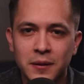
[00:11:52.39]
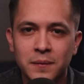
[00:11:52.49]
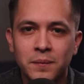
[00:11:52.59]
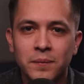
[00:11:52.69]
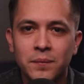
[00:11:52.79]

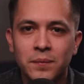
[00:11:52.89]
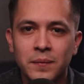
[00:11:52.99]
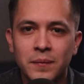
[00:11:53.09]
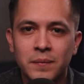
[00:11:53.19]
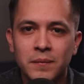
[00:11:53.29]

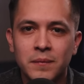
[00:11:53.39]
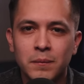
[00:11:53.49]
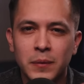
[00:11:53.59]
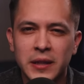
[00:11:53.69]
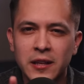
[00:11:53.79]

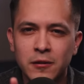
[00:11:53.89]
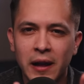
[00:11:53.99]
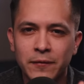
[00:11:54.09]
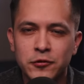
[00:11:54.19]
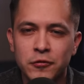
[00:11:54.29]
but then you'll
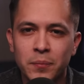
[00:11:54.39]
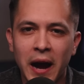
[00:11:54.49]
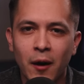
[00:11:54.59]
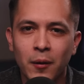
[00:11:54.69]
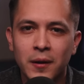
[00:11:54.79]
have true
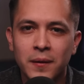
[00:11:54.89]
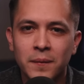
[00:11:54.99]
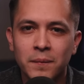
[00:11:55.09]
power.